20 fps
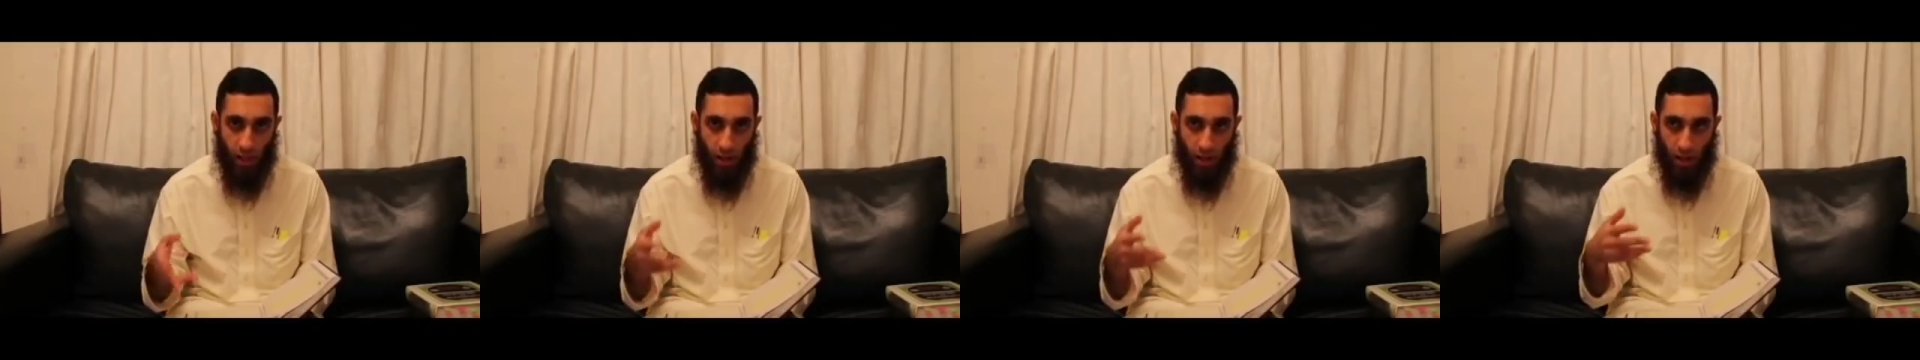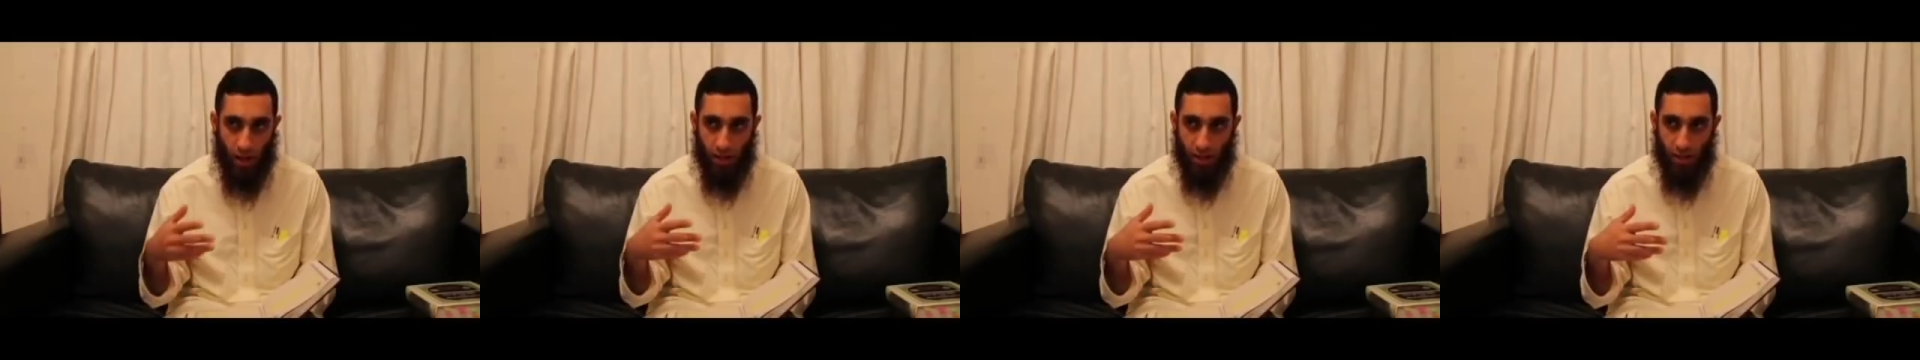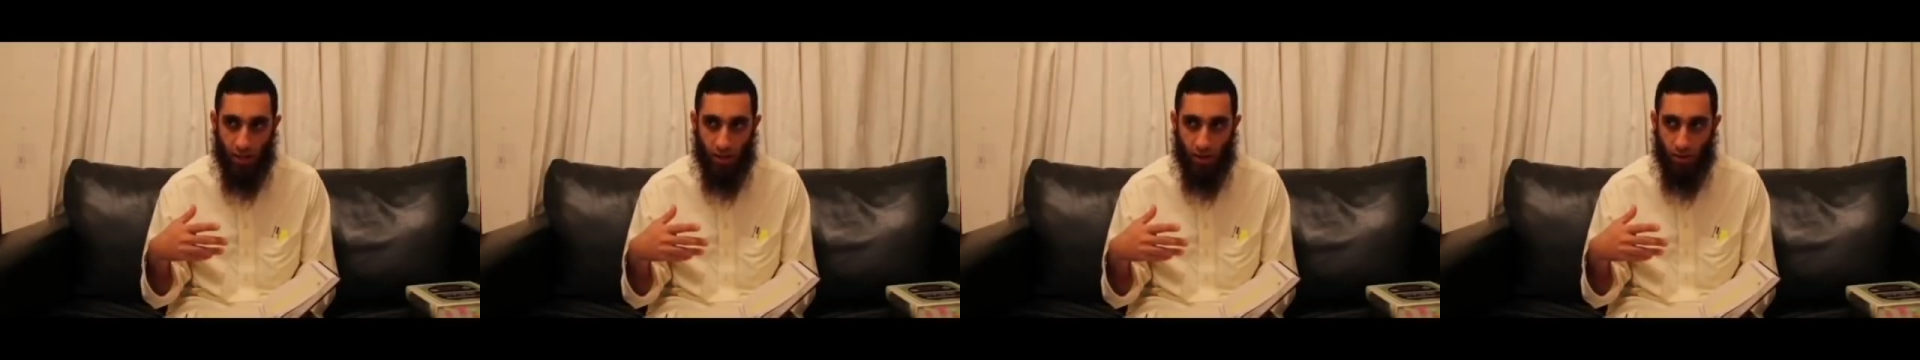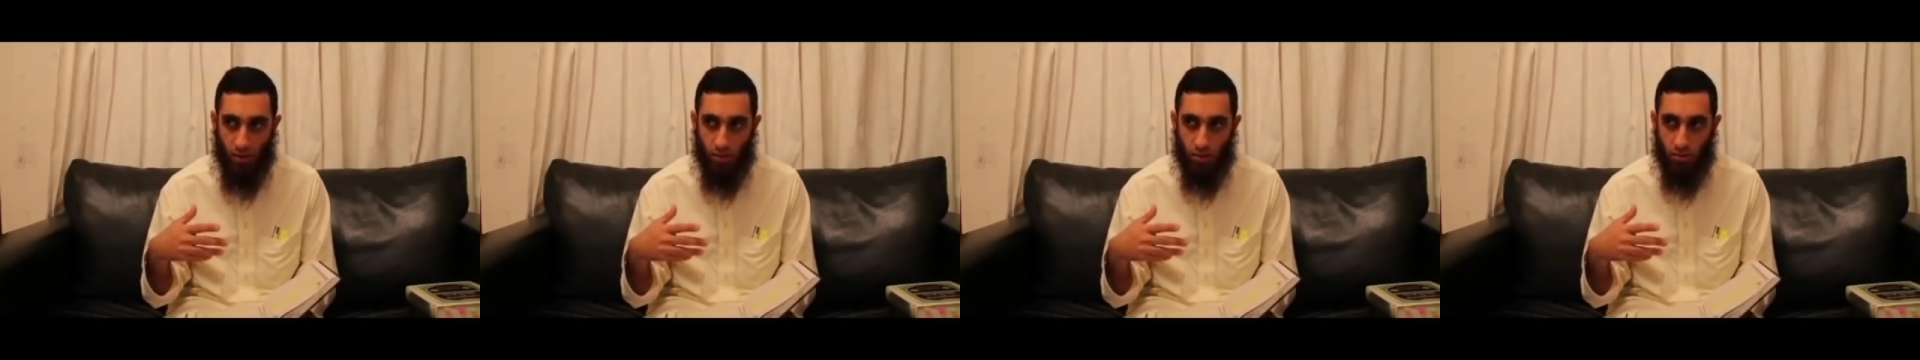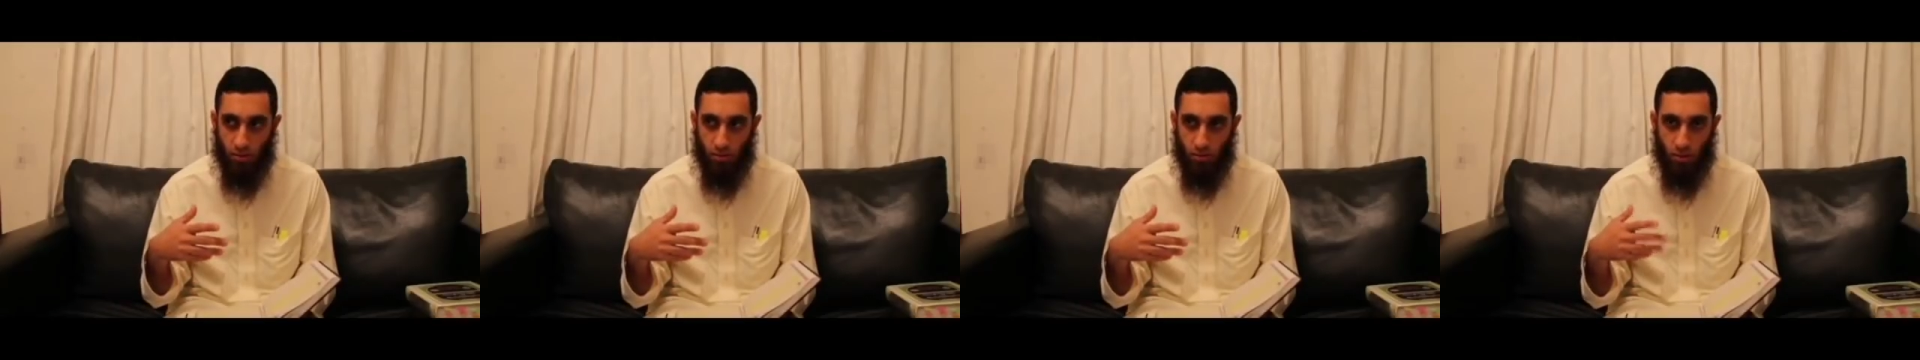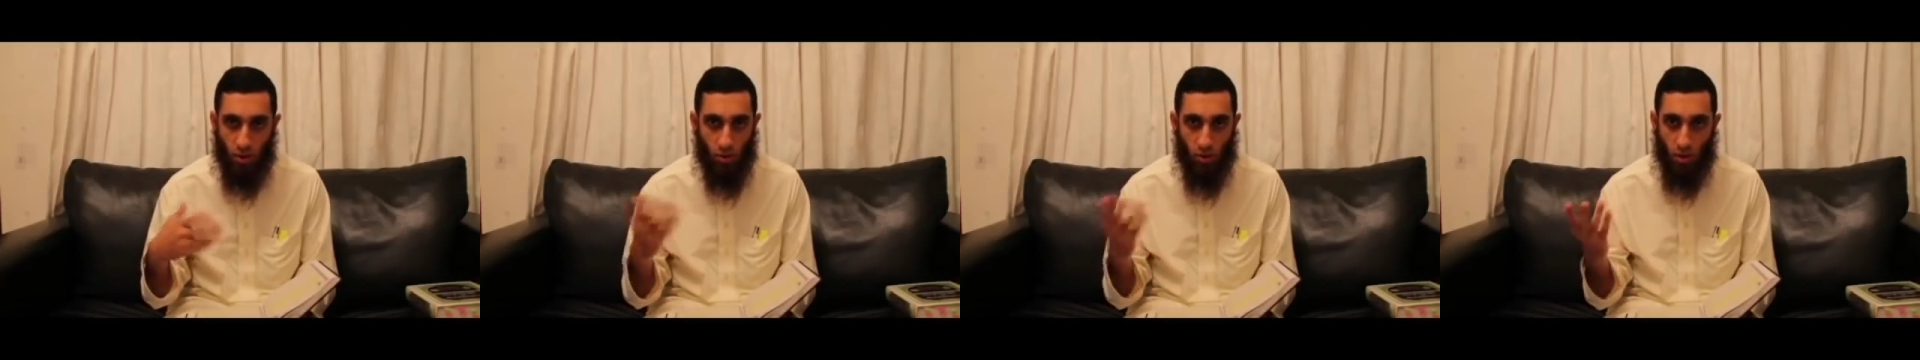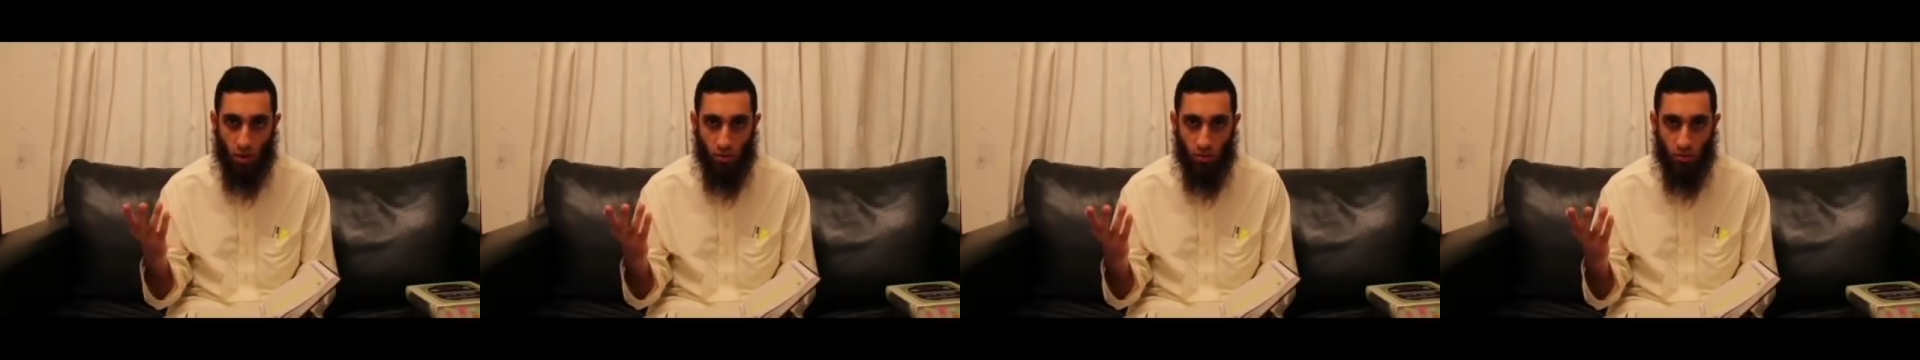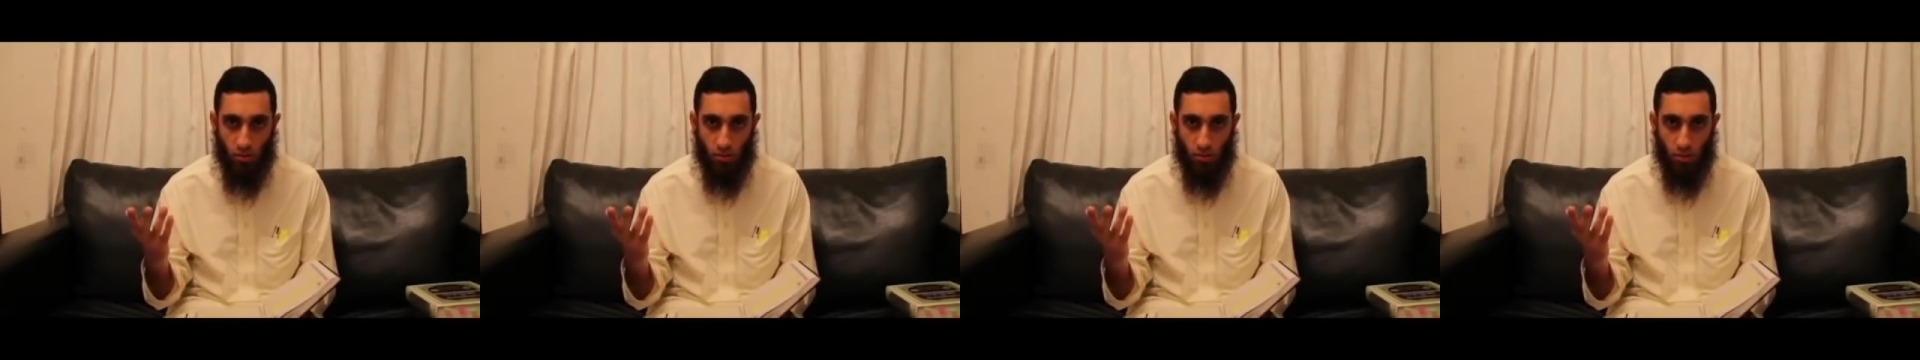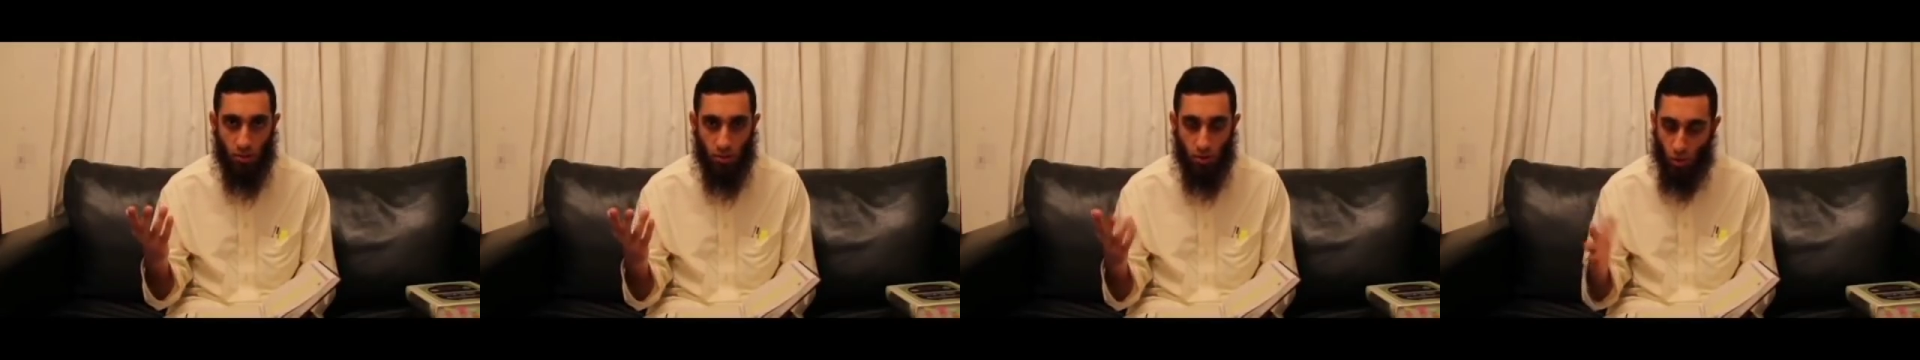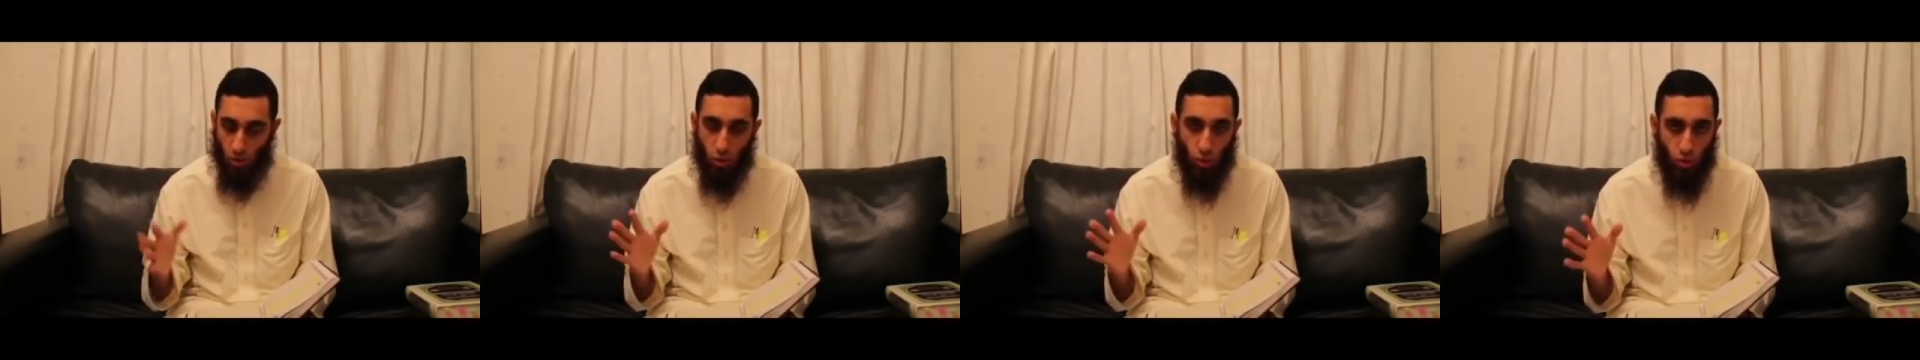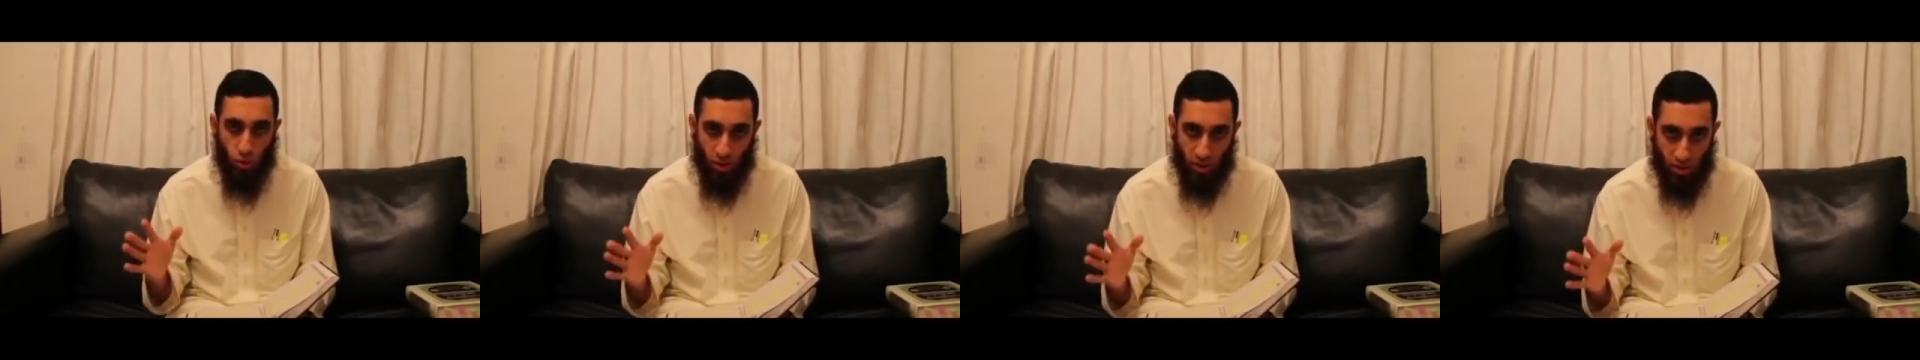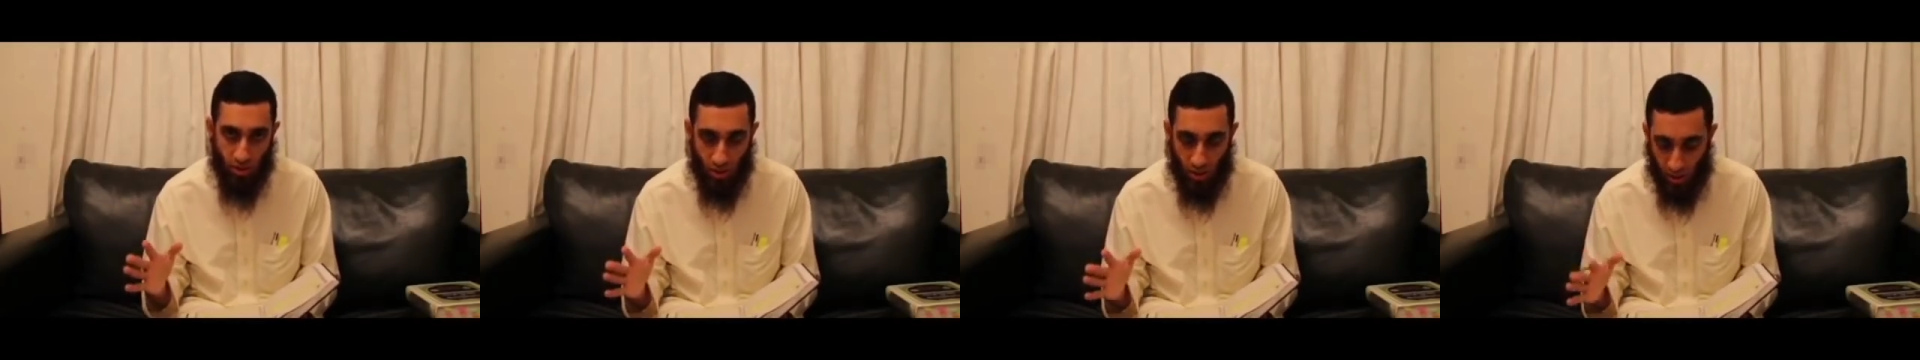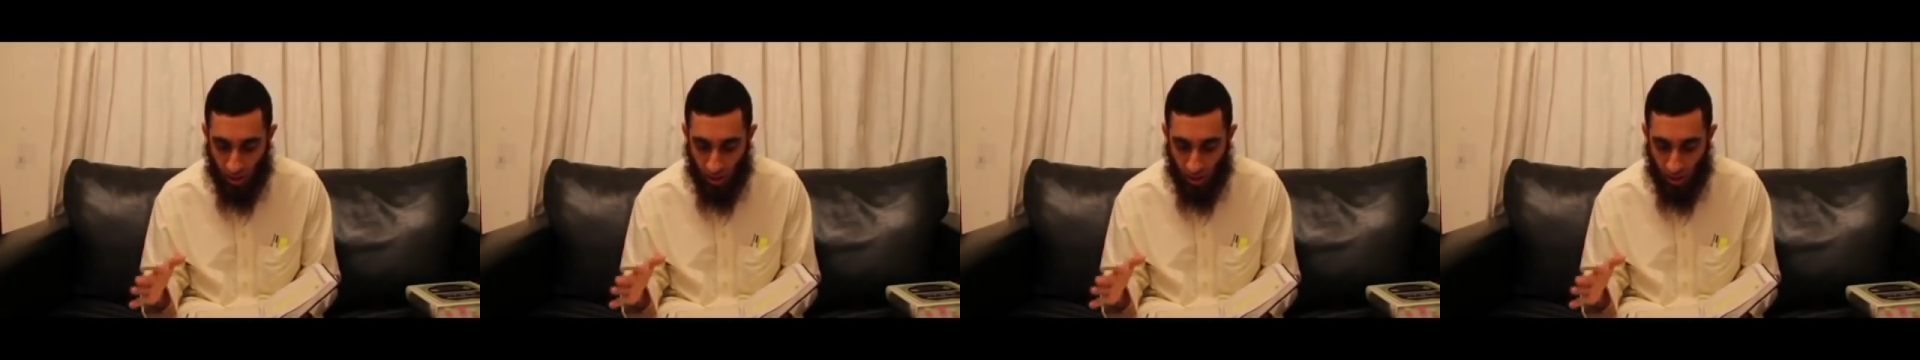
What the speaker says: and he goes, don't go. Don't do this.